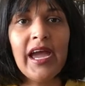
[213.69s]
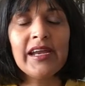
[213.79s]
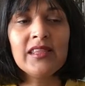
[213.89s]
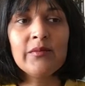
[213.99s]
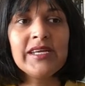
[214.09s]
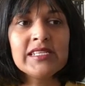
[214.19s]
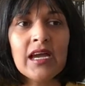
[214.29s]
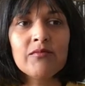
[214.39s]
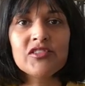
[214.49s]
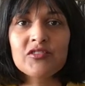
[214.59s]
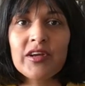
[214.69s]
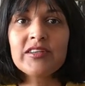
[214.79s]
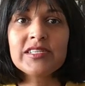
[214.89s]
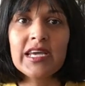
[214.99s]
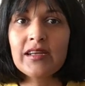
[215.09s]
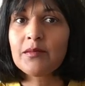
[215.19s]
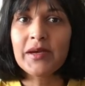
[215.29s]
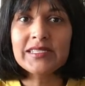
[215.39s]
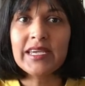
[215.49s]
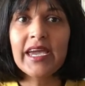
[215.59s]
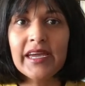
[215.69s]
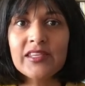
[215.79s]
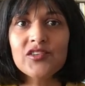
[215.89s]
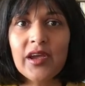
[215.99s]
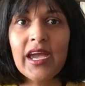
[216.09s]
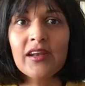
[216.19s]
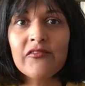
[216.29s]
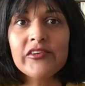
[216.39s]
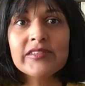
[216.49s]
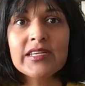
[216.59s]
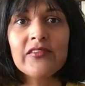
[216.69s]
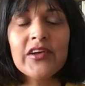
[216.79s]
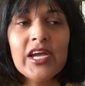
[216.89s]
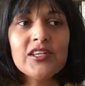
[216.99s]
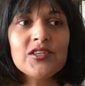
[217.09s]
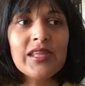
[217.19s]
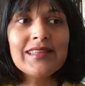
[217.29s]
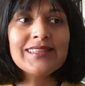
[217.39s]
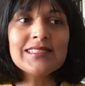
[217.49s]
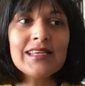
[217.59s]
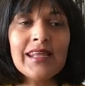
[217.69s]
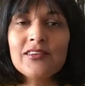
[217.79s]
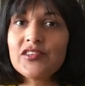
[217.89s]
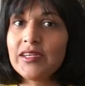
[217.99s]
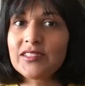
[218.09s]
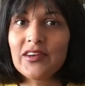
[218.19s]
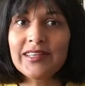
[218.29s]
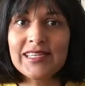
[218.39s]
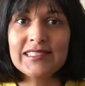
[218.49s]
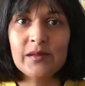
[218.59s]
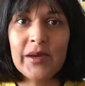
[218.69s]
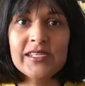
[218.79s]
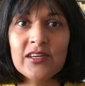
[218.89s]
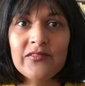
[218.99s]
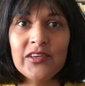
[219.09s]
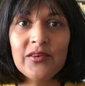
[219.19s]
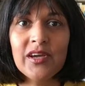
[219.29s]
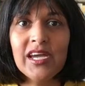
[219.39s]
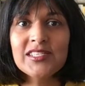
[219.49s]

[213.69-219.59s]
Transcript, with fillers: and in the meantime just try to take the best care that you can of yourself, so that this energy is not getting the better of you.